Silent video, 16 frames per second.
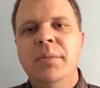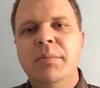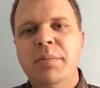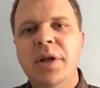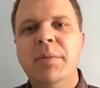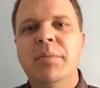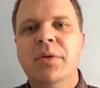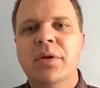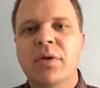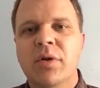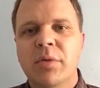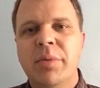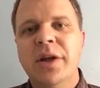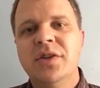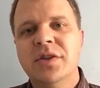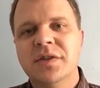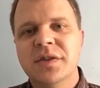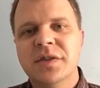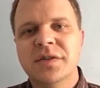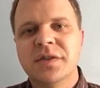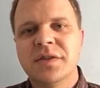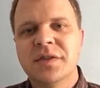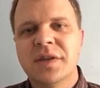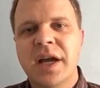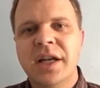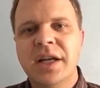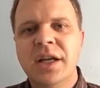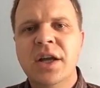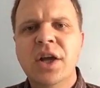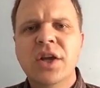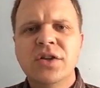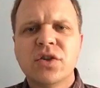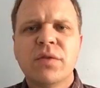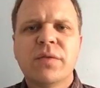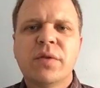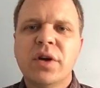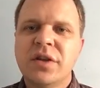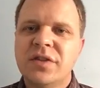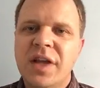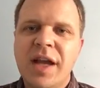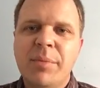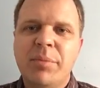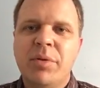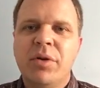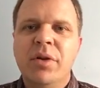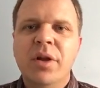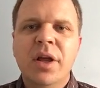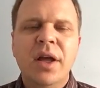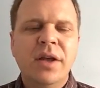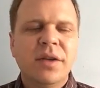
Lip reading: people or patients in society. So for example,